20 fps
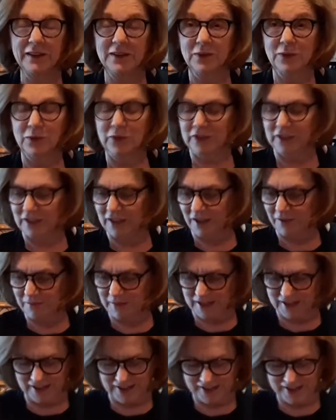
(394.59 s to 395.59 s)
Really got
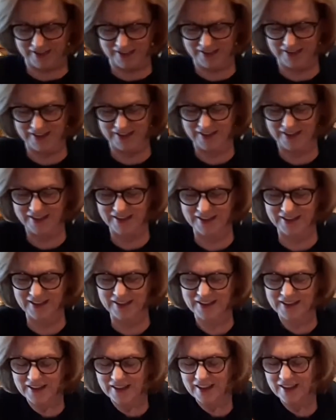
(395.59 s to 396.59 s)
me.
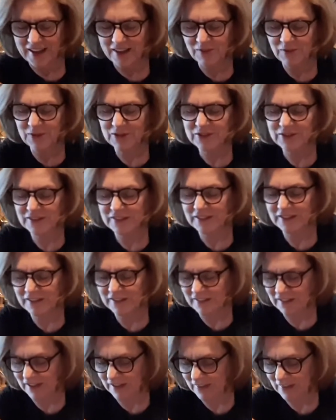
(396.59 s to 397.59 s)
And we're just going to
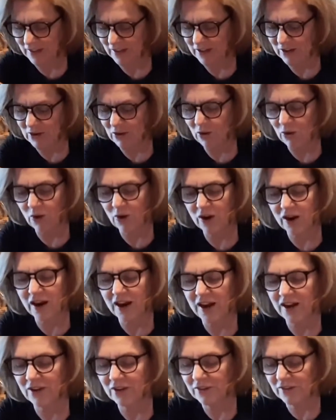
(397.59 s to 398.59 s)
take the core
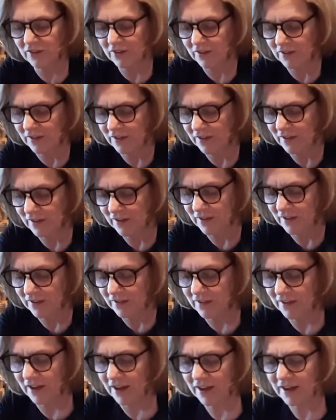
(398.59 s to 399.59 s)
out,
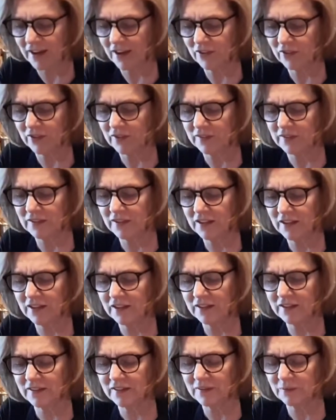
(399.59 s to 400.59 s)
knock out the
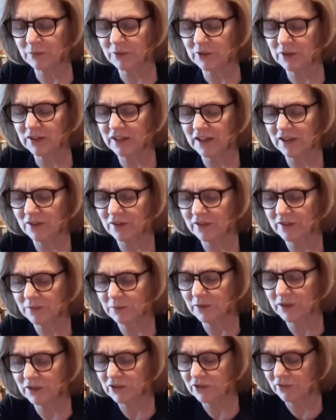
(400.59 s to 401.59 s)
seeds, pull out as
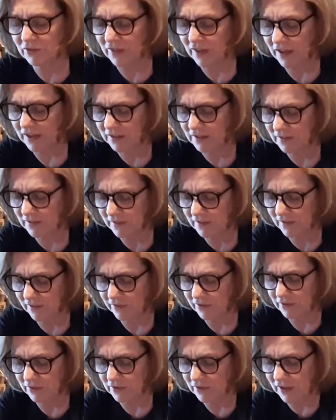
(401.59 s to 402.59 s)
much of that stuff
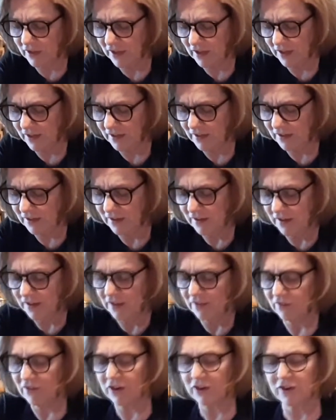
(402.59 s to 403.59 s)
as you can.
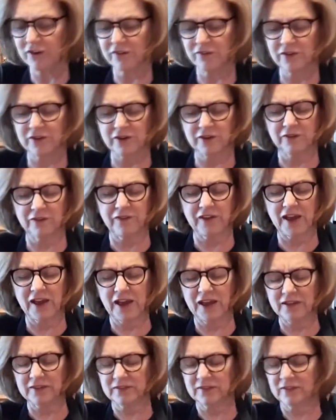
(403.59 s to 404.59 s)
Very, very
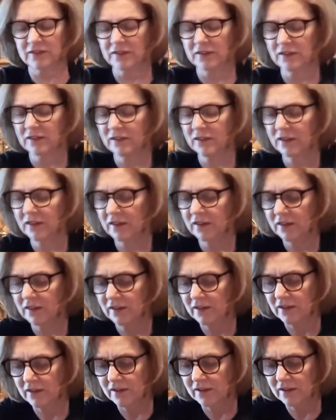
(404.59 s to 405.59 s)
fast.
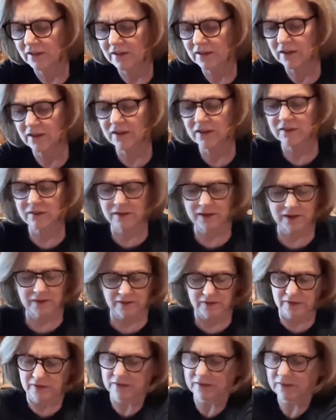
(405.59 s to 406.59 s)
All right.